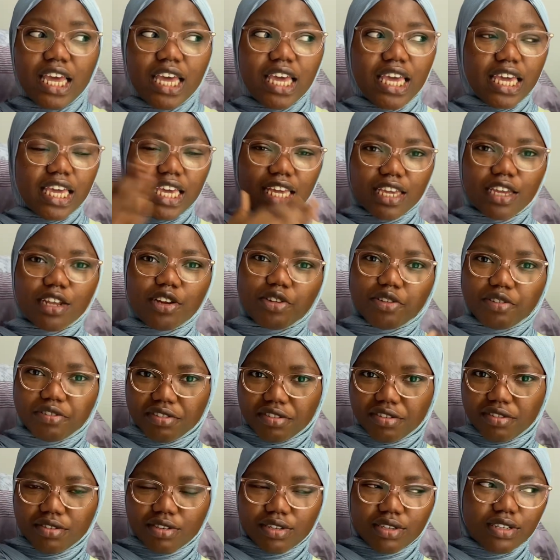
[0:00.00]
Again,
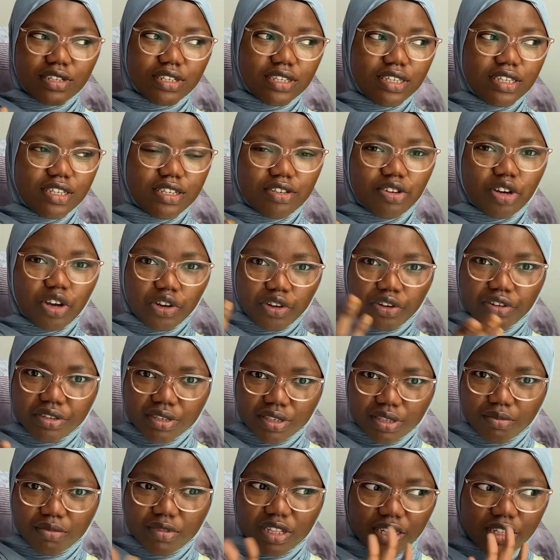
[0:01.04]
considering the
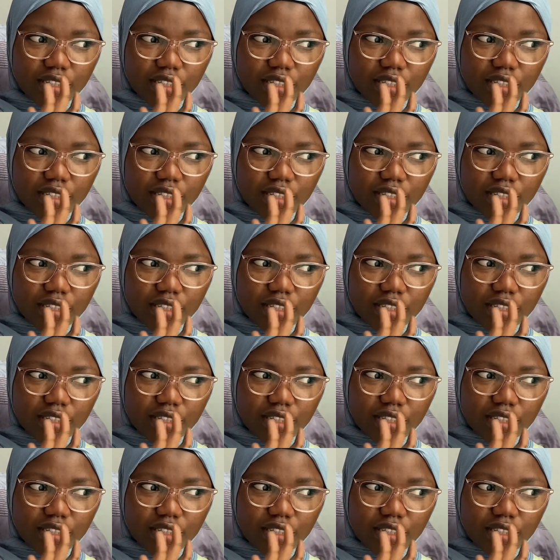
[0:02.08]
colorism